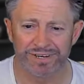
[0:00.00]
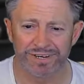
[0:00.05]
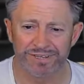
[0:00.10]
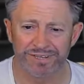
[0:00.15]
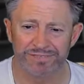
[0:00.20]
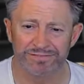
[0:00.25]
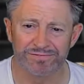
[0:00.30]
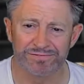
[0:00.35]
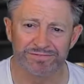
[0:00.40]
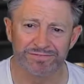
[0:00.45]

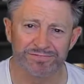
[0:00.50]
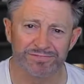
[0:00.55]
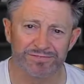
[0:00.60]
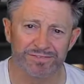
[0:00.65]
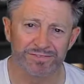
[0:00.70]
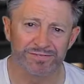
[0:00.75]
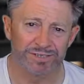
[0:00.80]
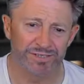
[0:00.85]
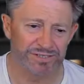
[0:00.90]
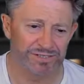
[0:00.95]
10,
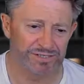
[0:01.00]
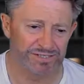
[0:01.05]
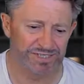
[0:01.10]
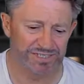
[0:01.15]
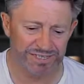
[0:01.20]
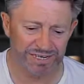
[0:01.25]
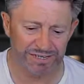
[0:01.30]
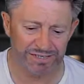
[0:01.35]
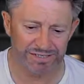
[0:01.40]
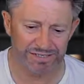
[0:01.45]
15
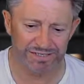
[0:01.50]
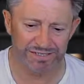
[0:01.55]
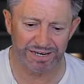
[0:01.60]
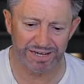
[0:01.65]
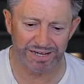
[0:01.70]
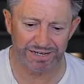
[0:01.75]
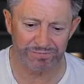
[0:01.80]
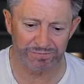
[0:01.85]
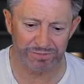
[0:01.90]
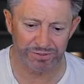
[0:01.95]
seconds
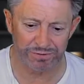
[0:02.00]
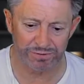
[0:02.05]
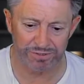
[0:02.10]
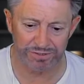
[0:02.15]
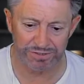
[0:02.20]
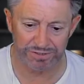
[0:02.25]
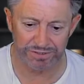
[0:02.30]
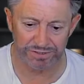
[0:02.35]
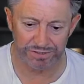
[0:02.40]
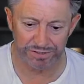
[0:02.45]
lag
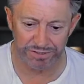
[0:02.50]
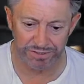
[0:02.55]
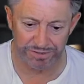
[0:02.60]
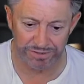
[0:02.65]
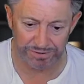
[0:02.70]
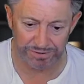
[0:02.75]
between